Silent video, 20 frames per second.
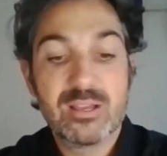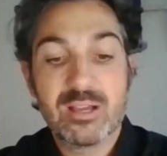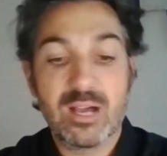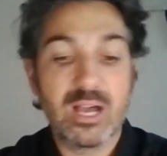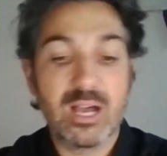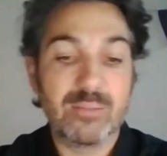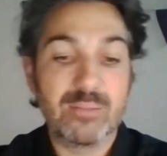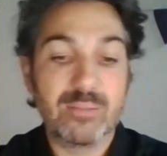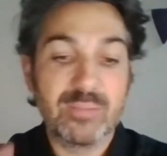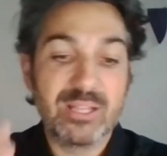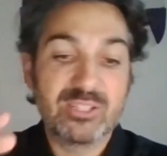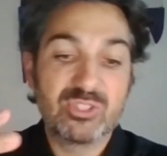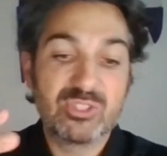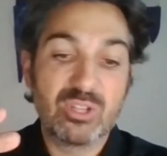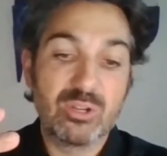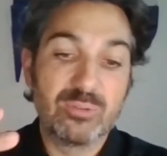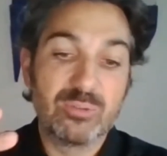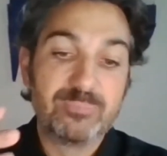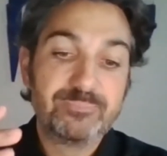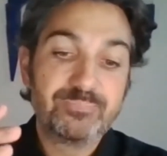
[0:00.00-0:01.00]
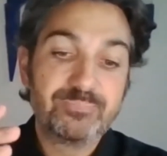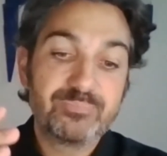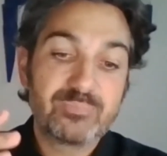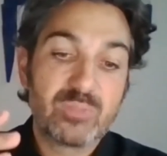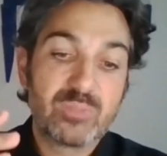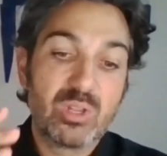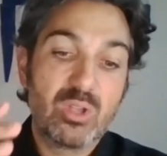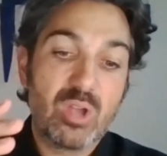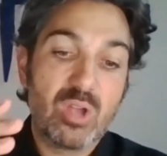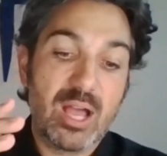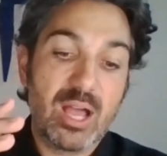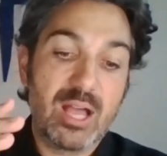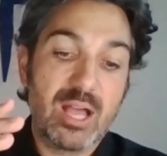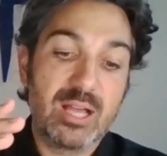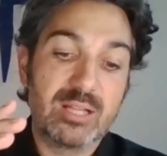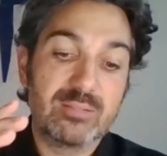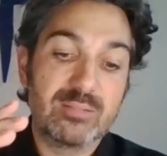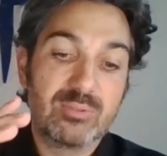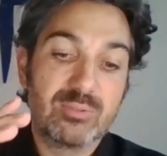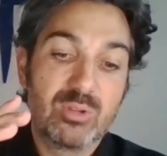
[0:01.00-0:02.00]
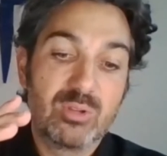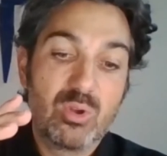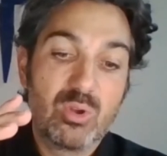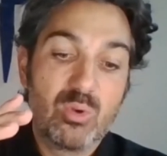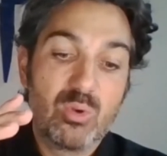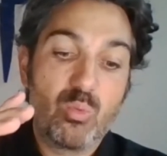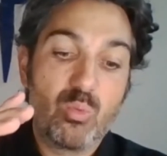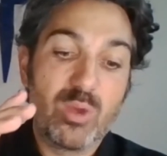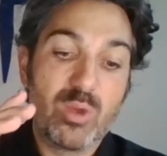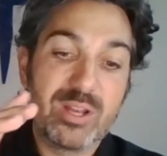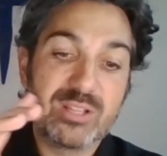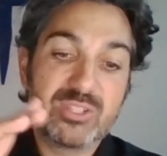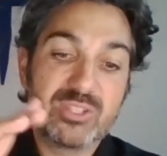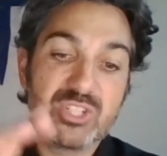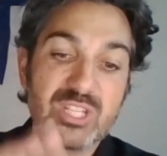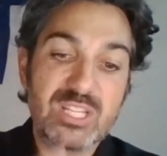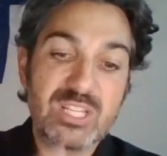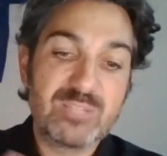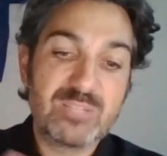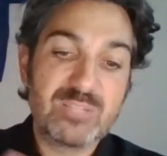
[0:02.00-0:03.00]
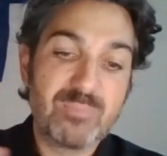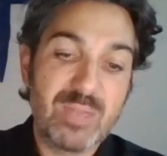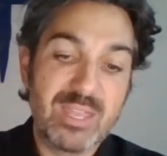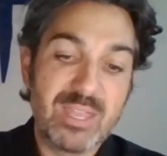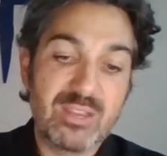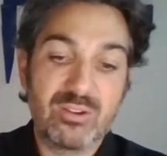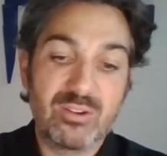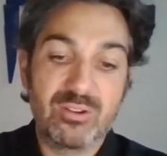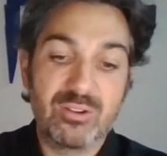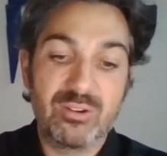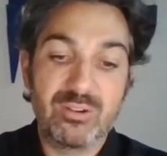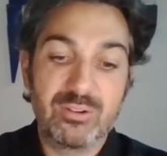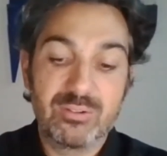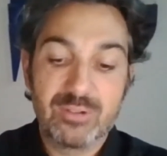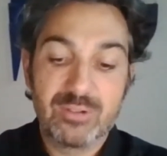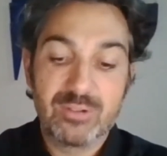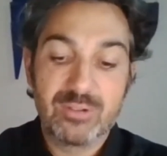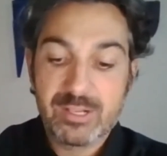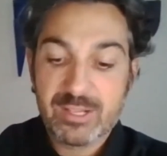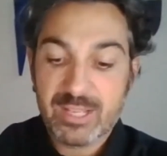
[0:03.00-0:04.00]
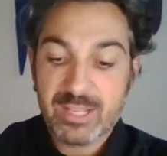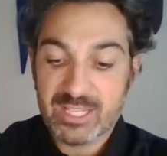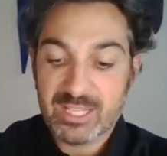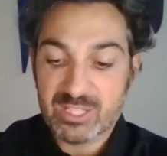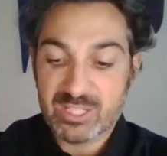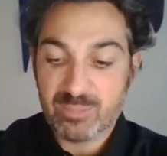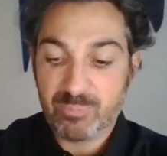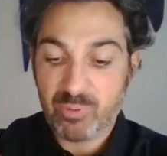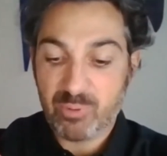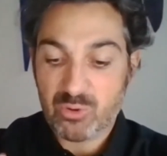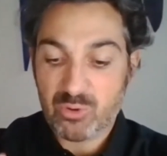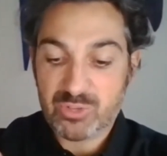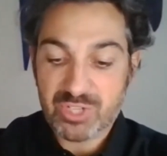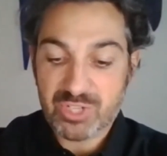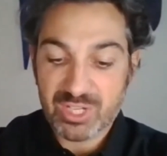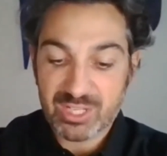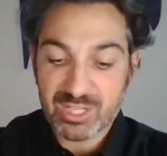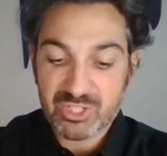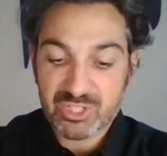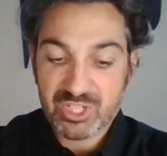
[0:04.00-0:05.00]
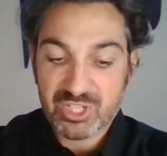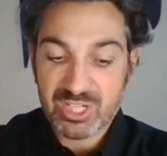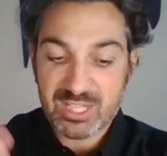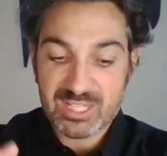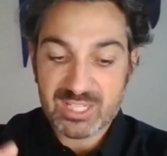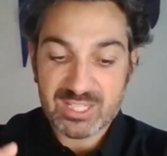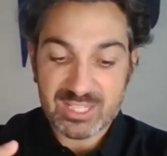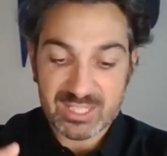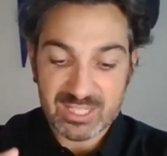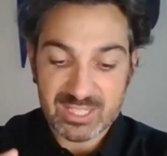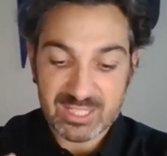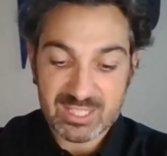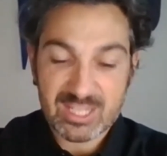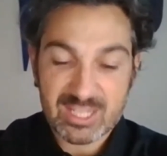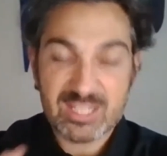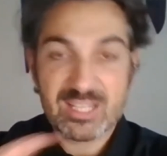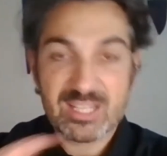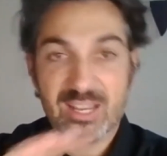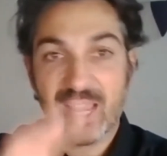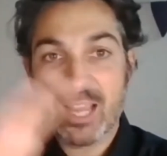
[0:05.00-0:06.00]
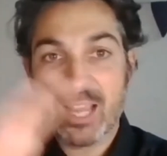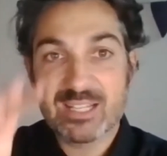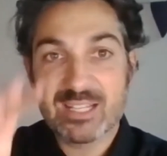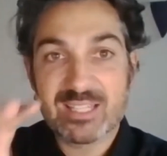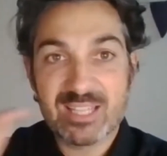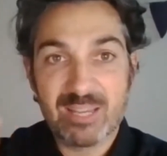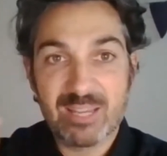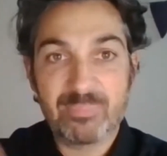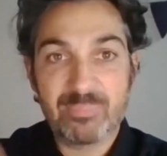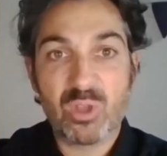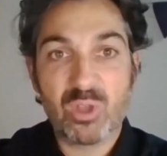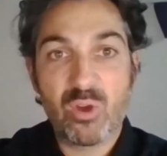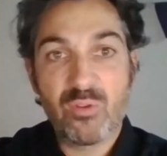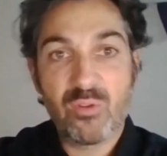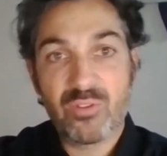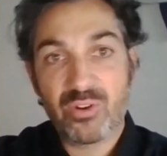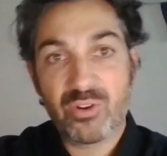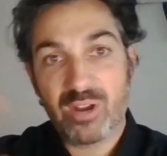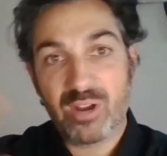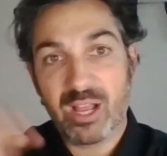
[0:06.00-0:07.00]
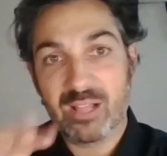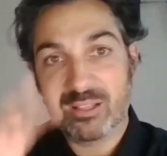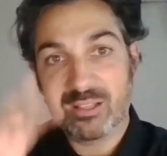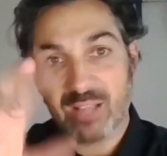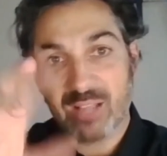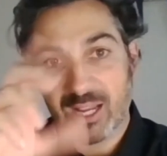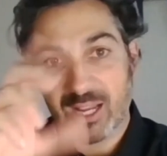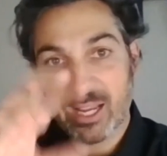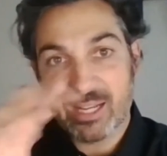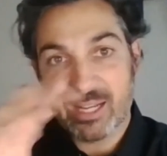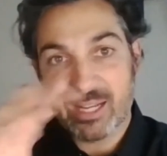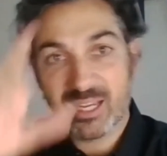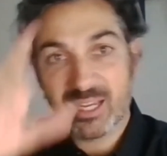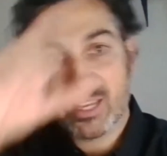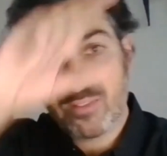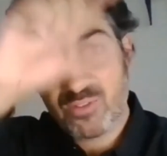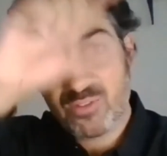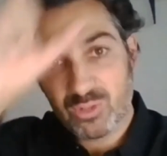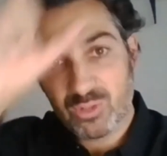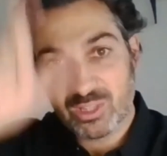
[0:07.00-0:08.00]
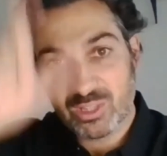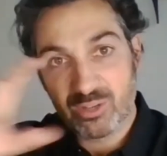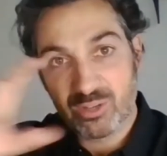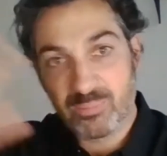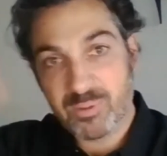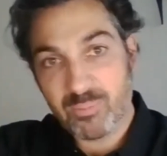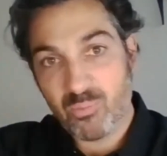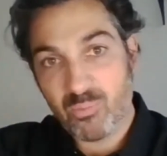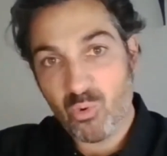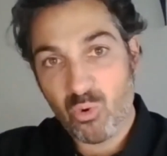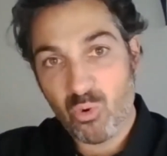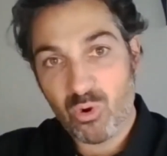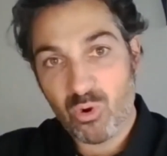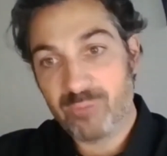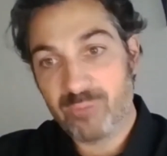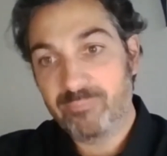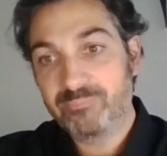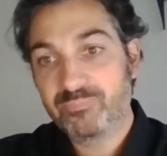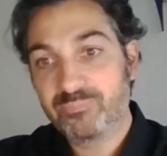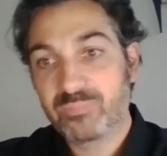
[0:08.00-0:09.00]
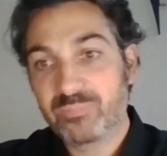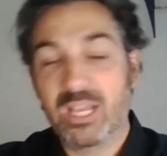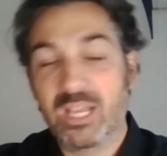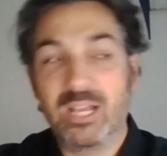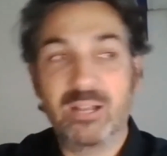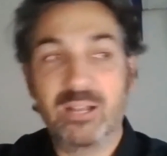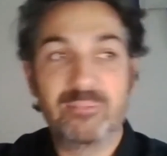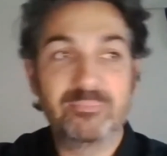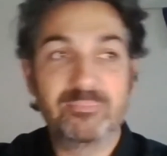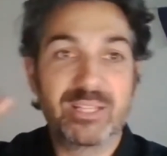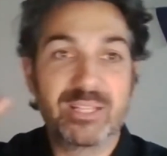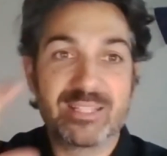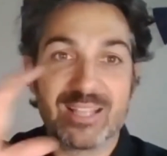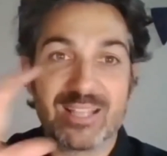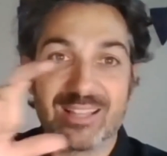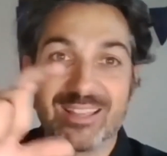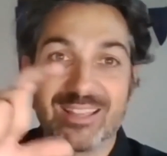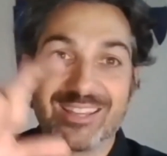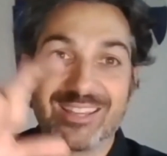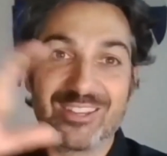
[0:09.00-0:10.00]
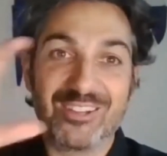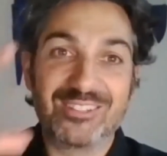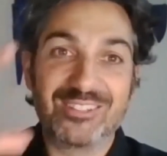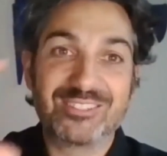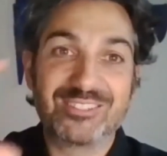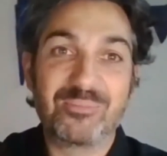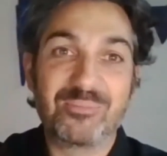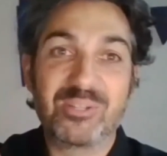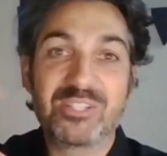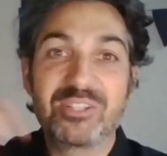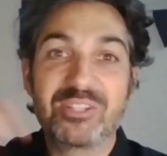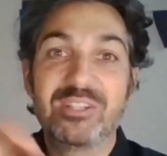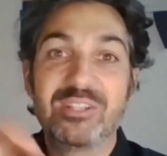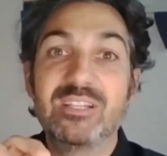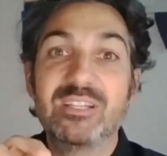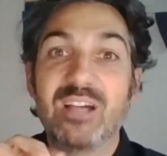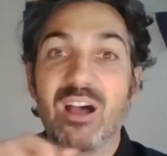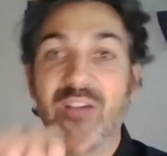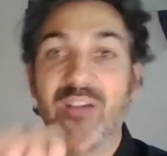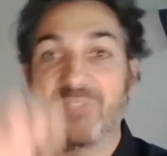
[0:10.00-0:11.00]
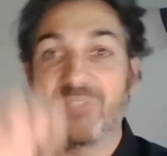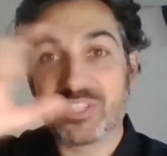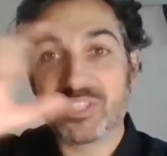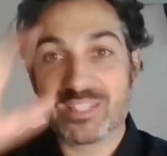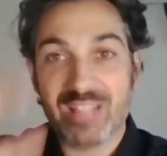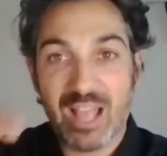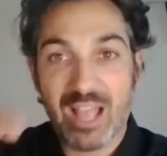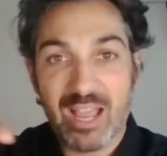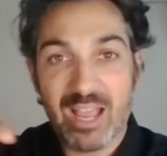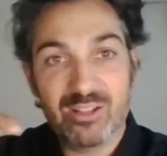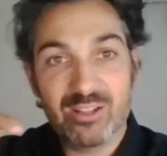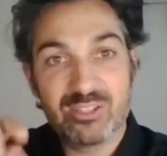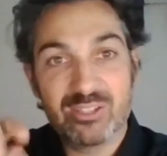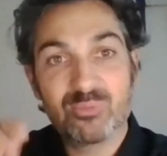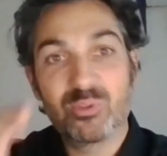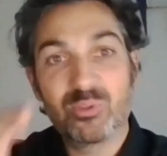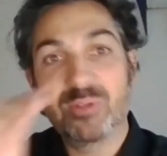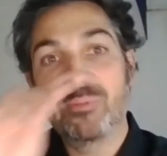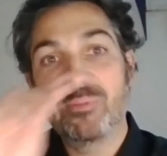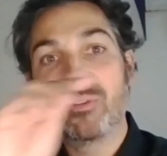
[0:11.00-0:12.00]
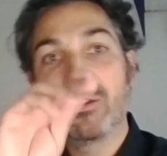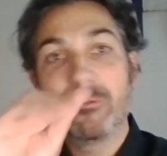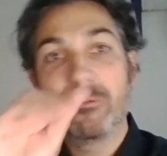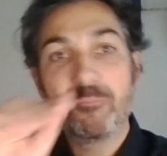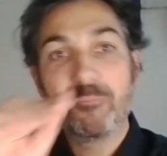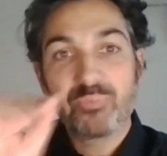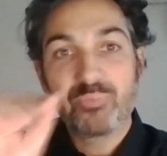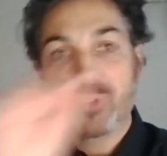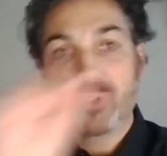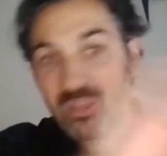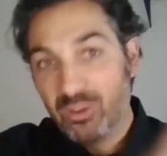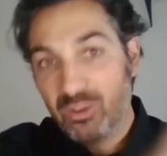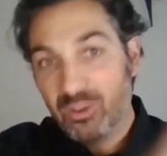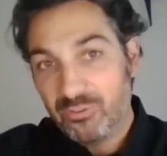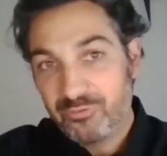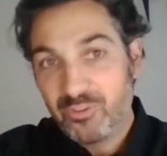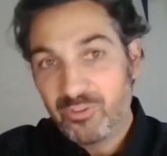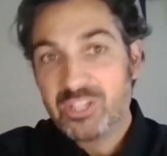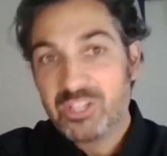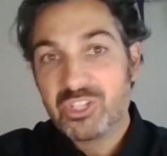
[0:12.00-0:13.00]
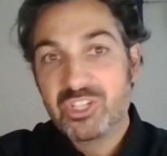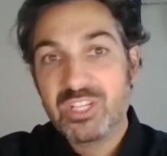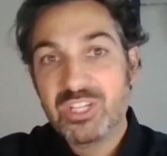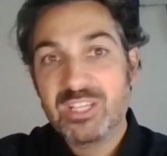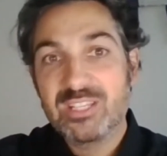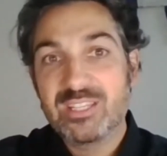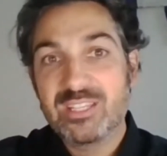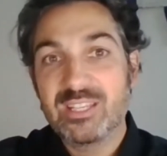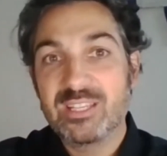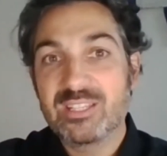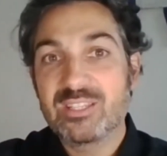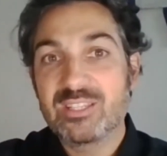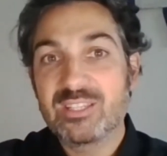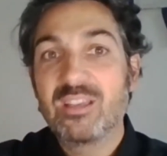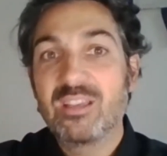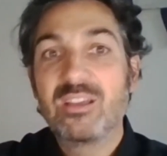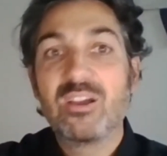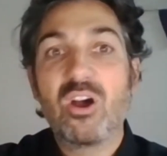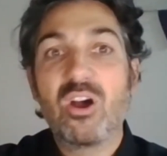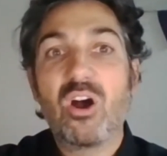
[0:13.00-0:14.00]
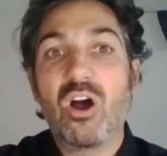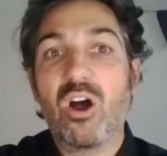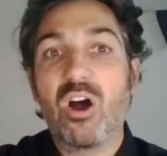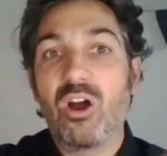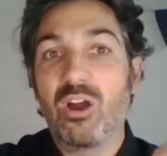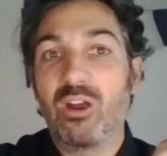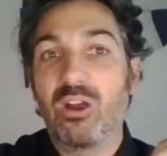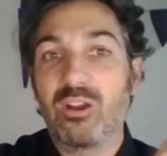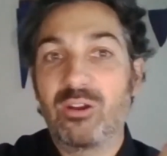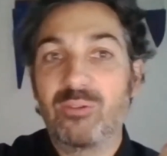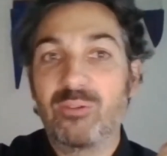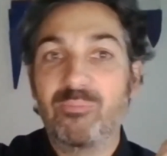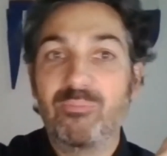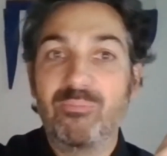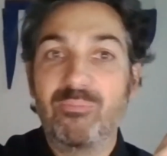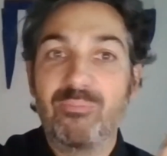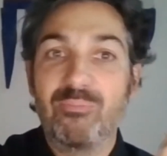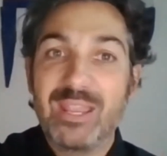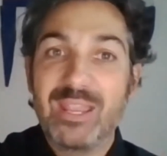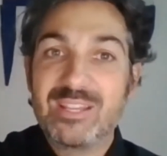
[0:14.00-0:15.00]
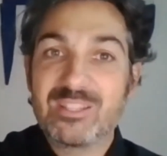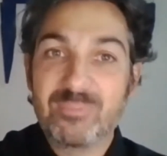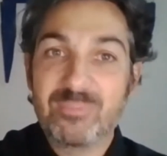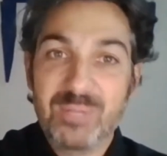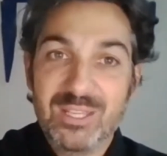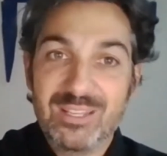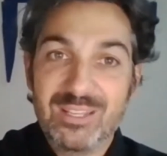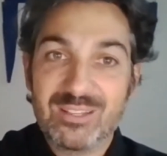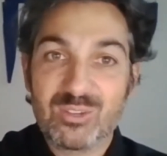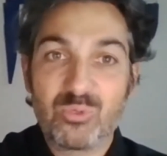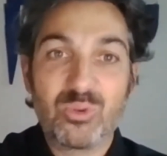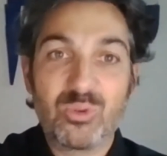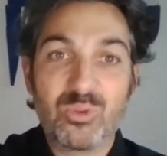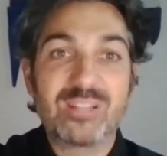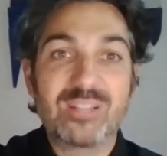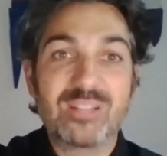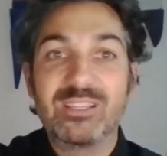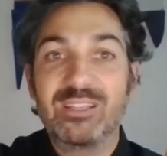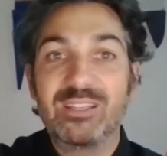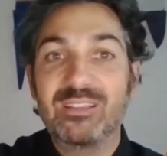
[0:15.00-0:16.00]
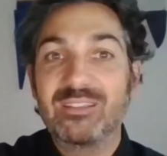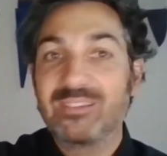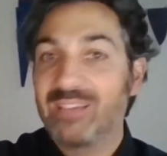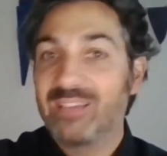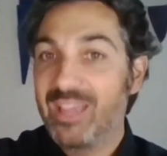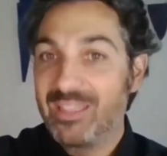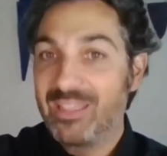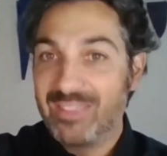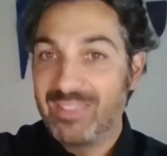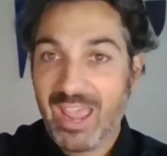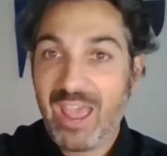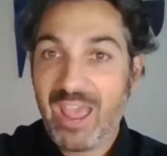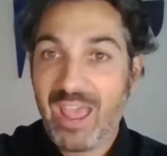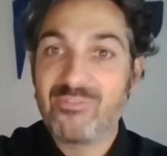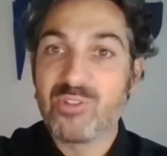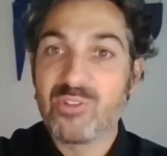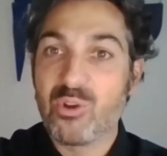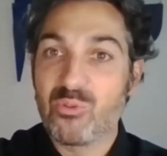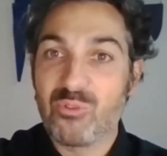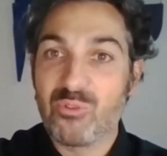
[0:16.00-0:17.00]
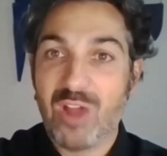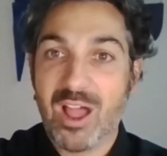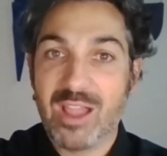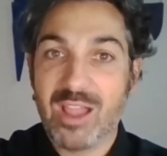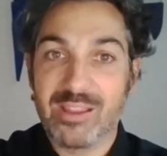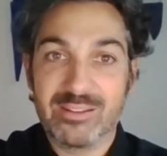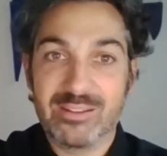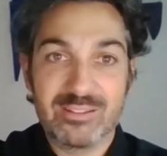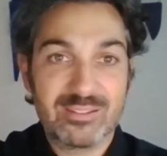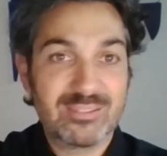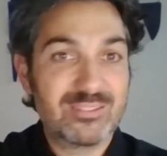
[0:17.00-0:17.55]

Um, and so, uh, when a cheesemaker is approaching cheeses, because I kind of skipped over, I'll kind of give you a little bit more um, because I like y'all so much of the styles. We, you know, fresh cheeses are made to be eaten quickly and they have no rind.